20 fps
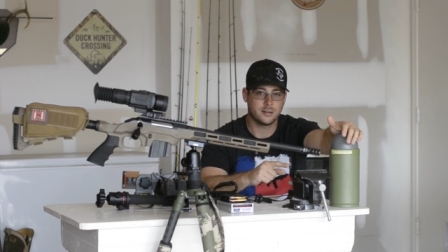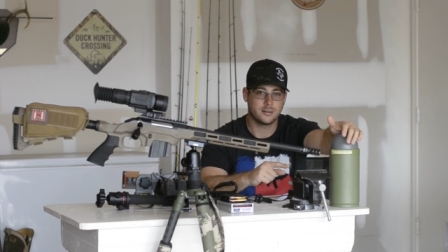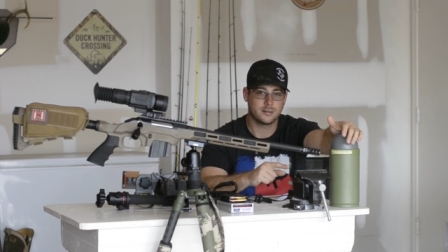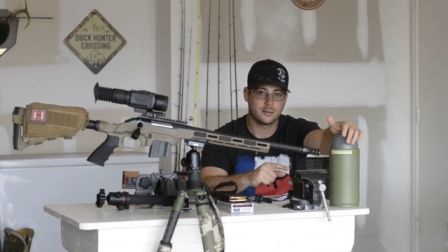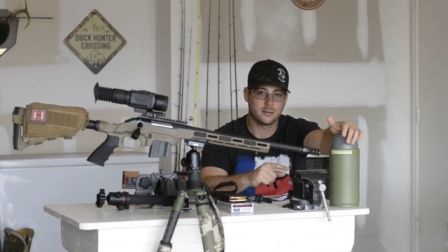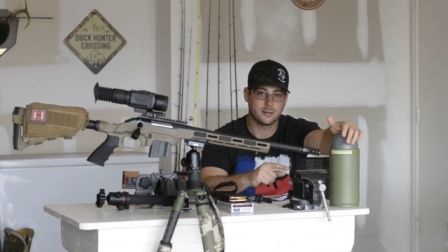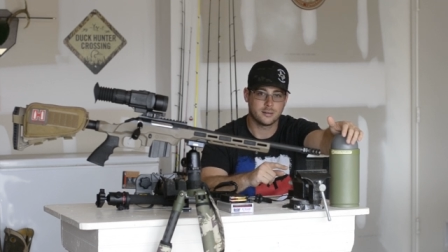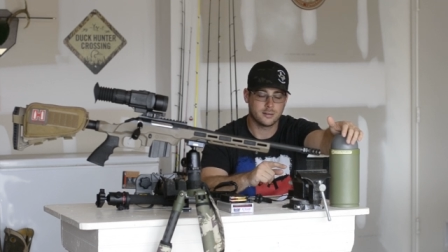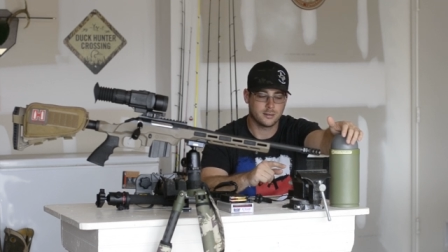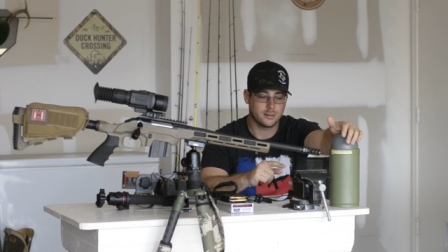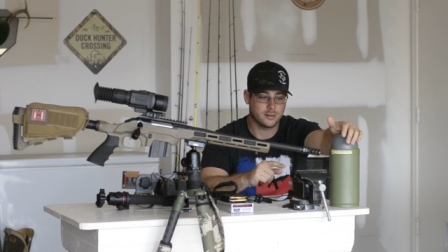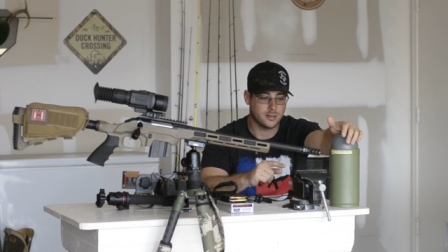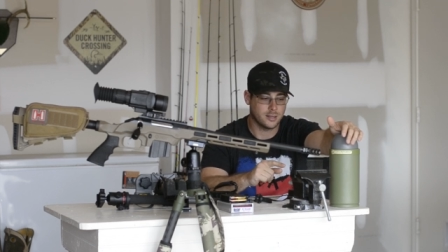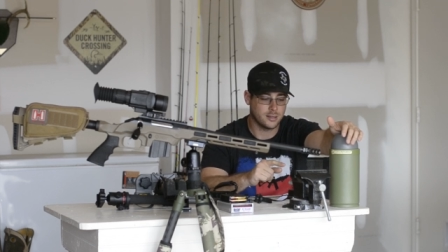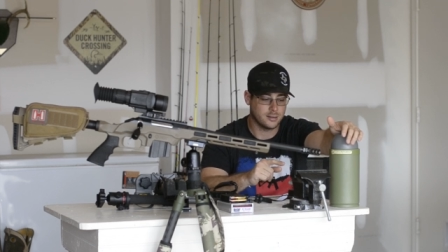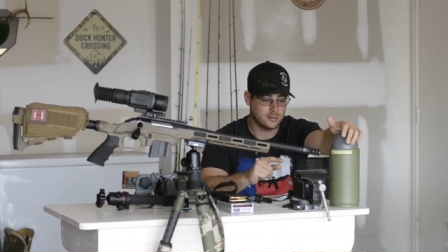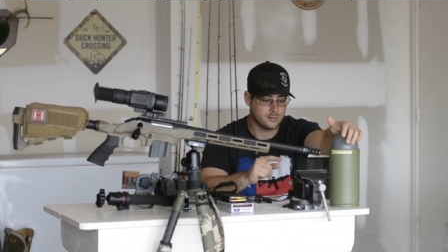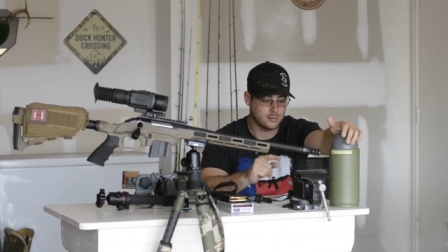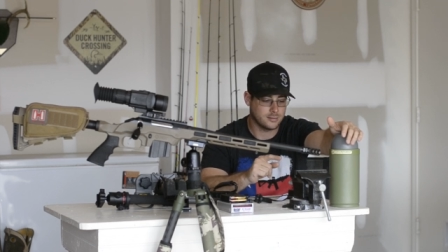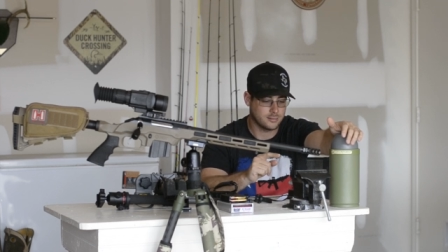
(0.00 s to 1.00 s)
This thing
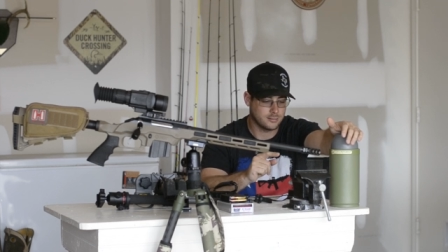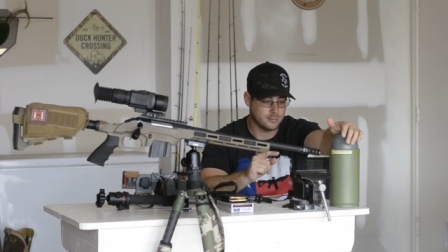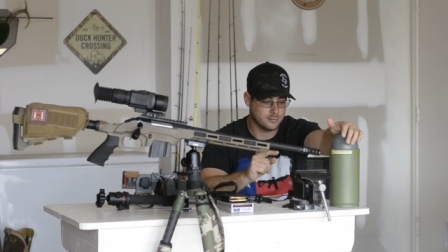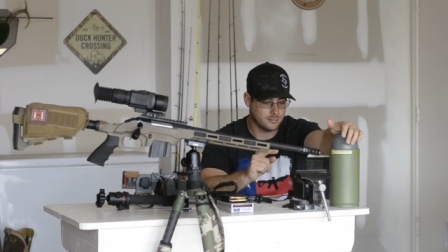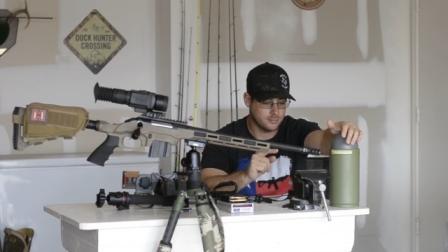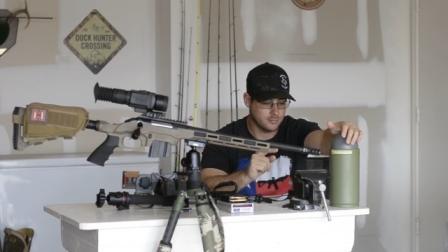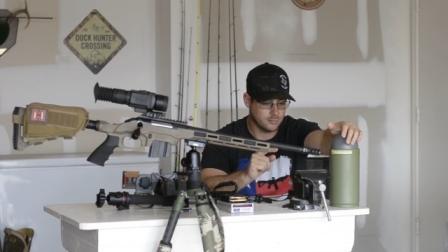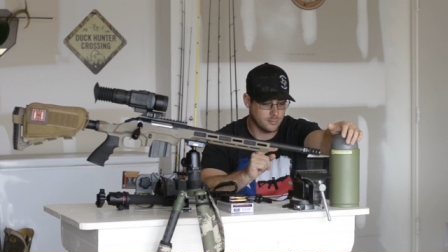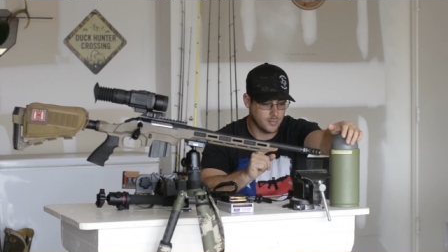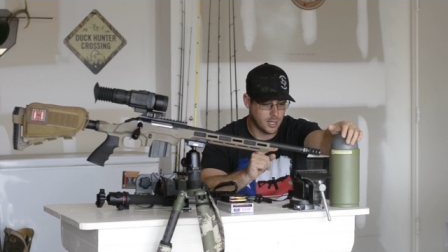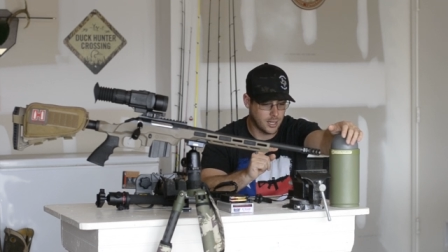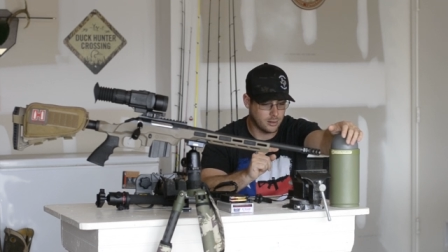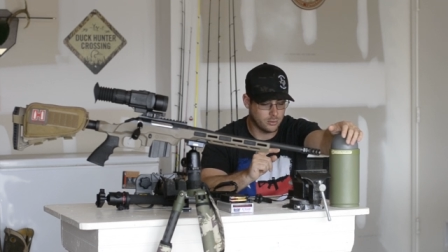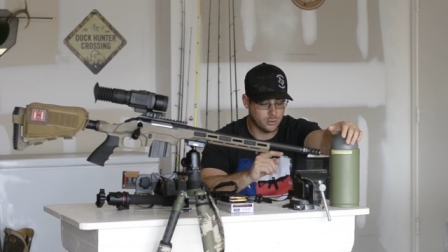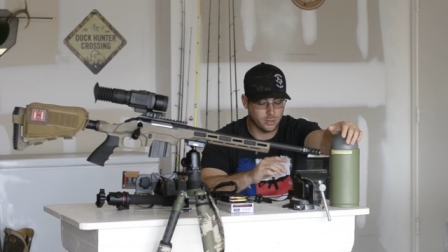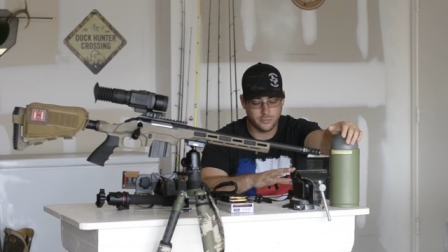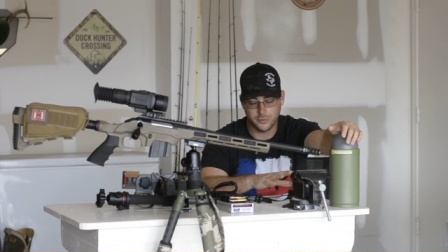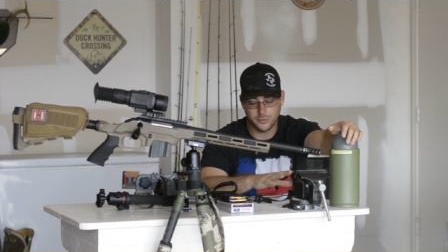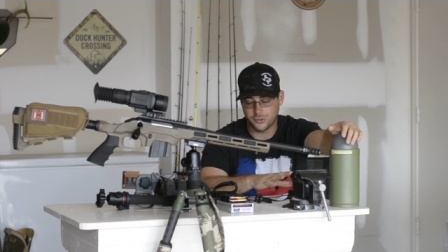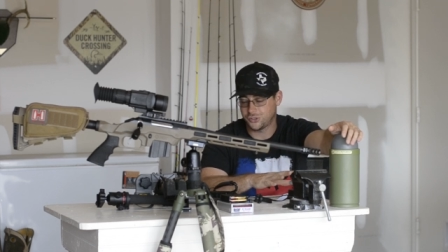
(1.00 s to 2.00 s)
is
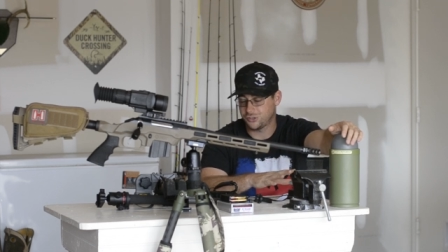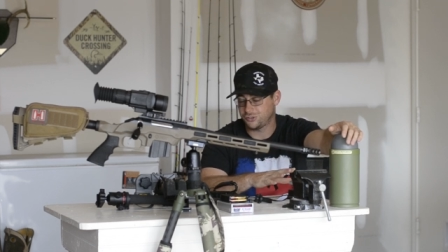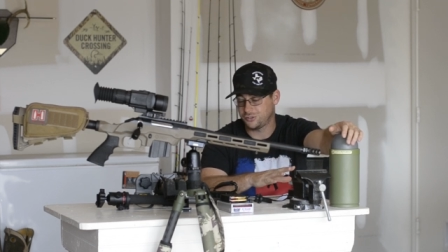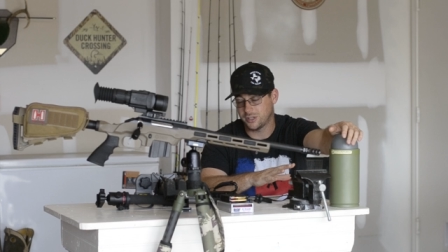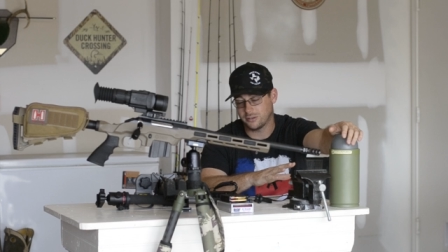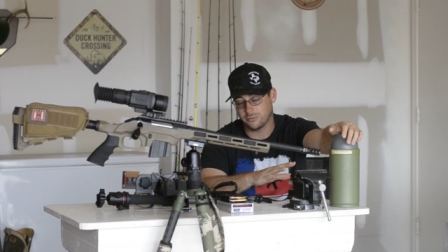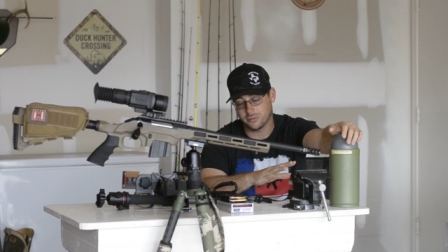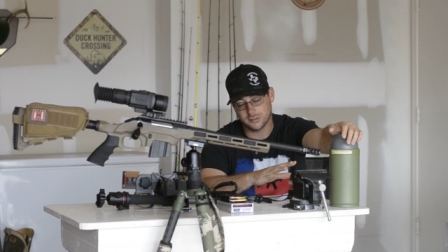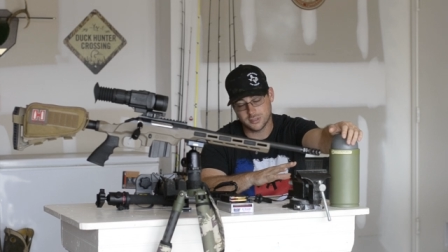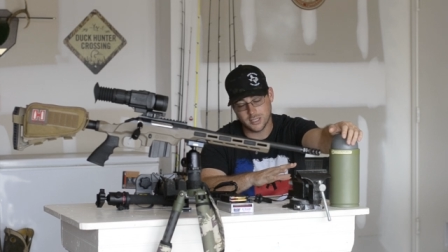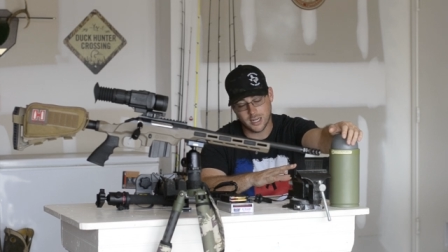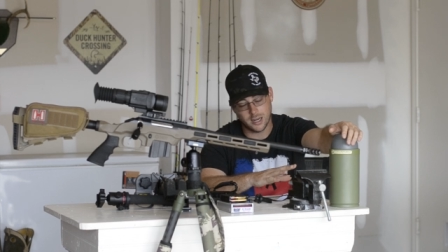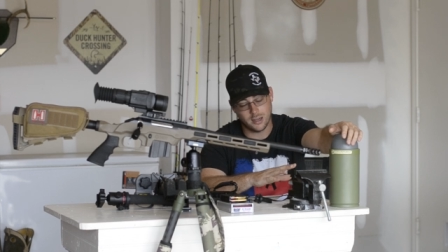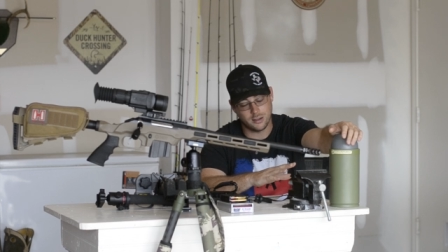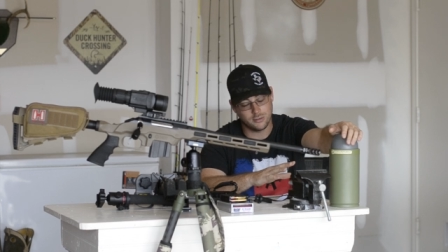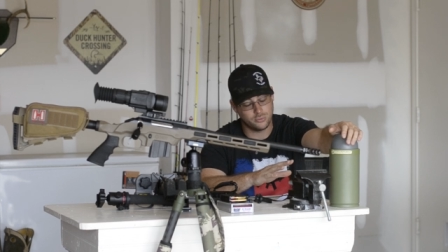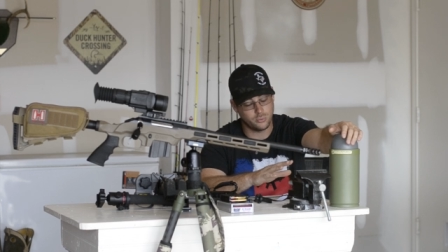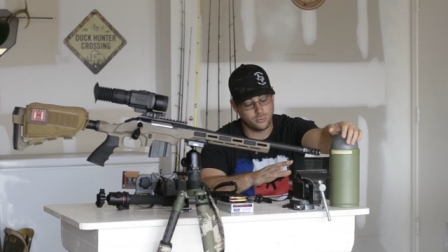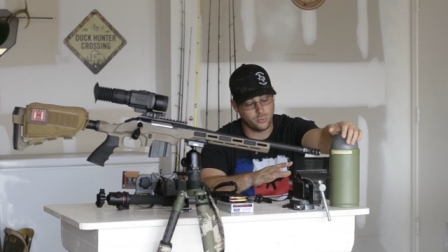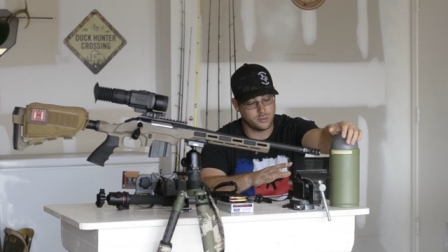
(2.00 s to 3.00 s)
I don't know if it's just
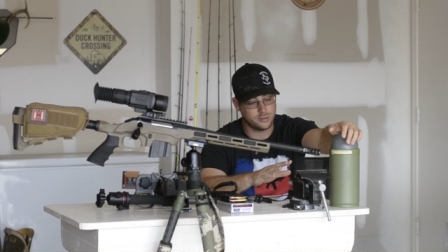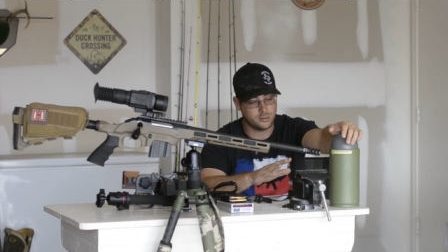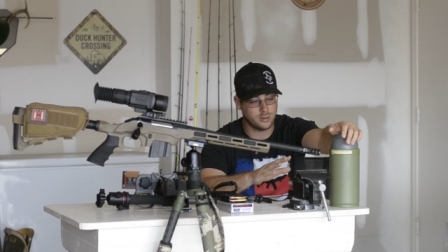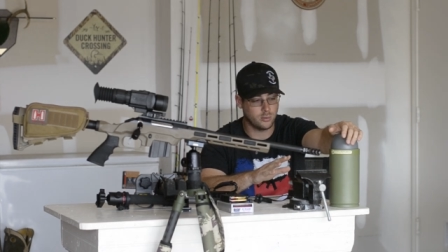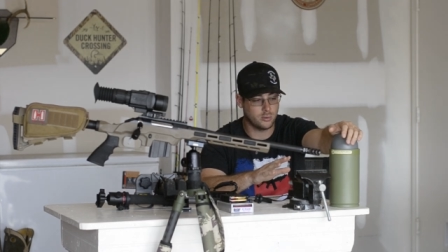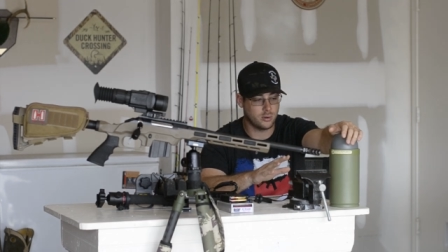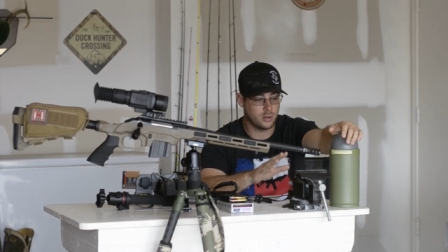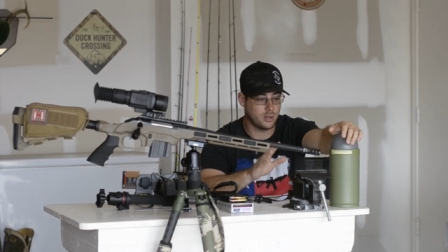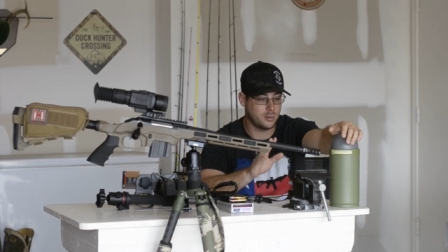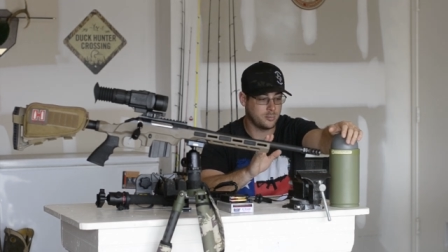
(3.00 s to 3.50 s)
different sounds,